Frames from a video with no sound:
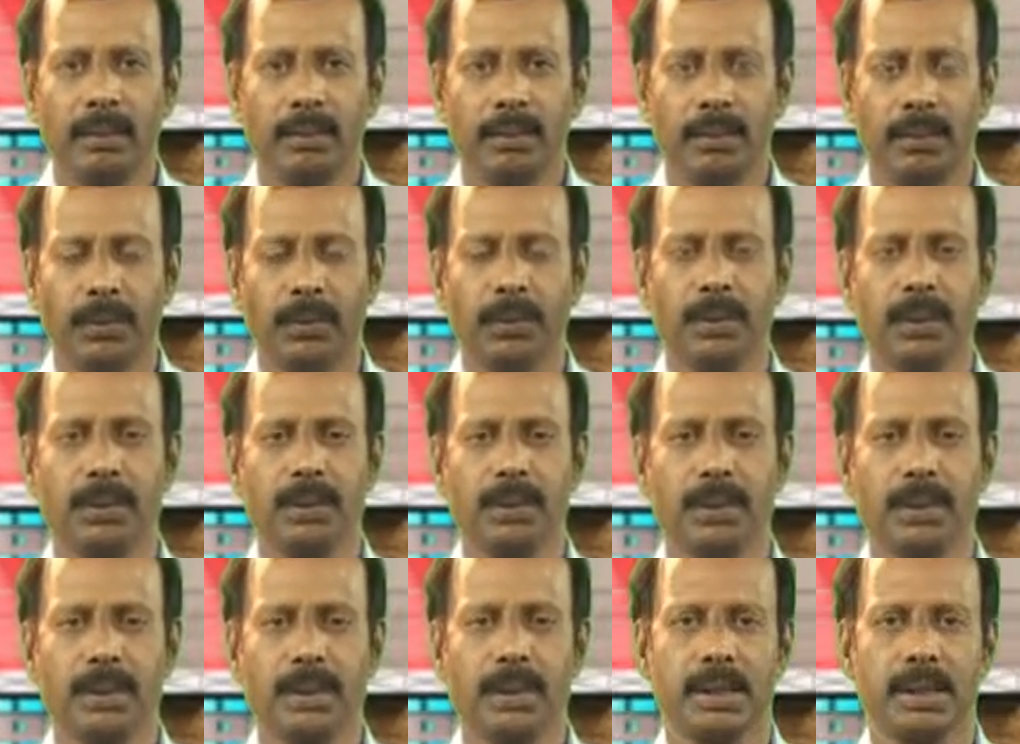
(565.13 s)

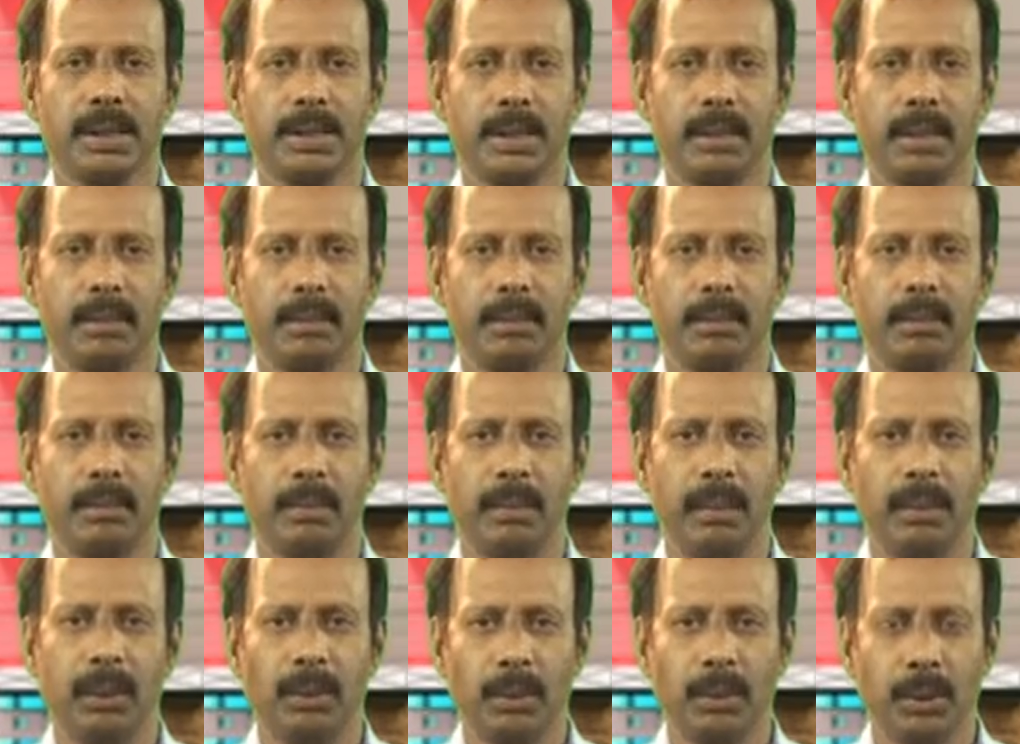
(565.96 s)

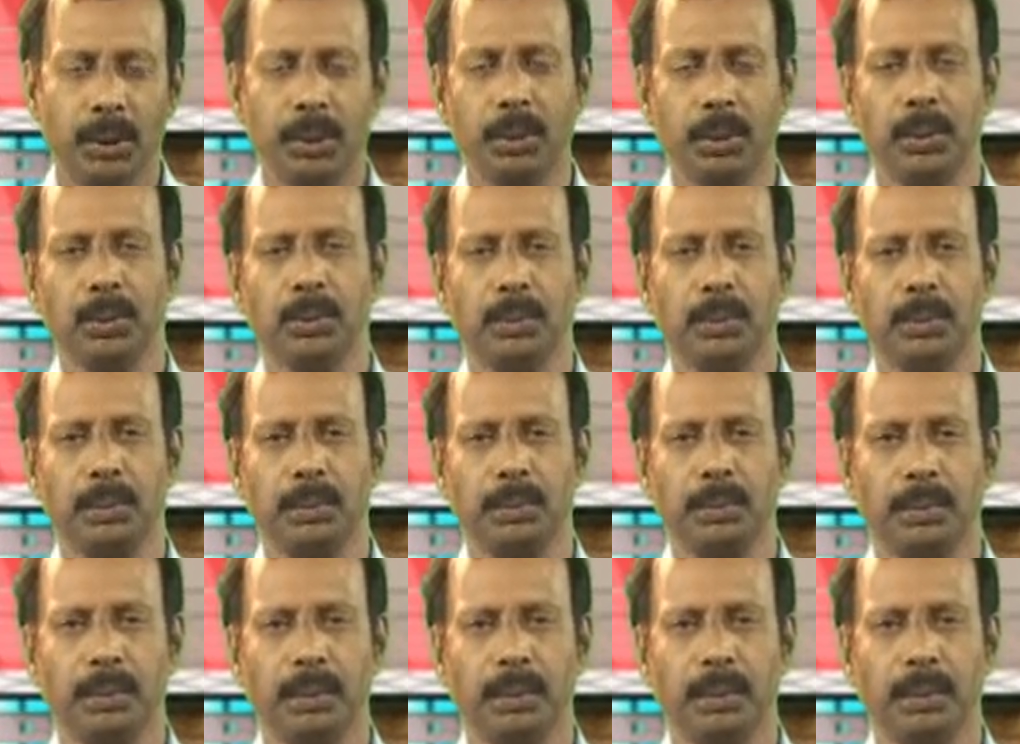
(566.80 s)
photosystem 2.